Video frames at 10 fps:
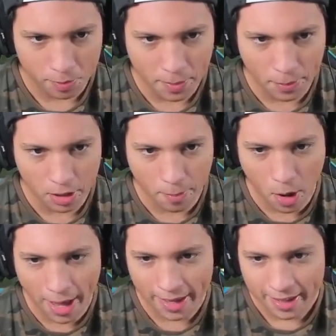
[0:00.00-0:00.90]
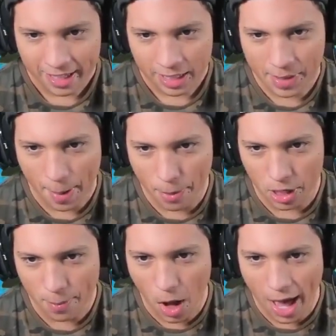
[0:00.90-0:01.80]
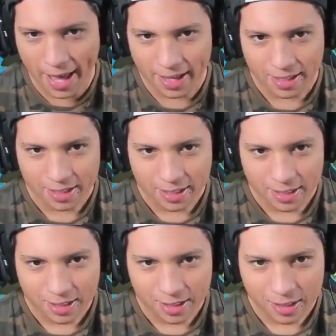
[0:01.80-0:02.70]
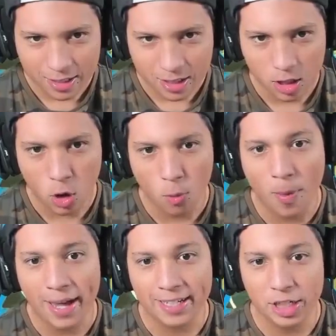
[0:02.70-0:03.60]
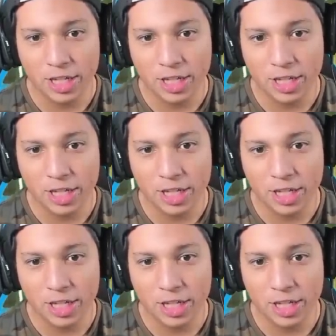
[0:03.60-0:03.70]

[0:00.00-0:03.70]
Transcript: Flip the burner, boy. Give me that burner, boy! Big green. Ah! Oh my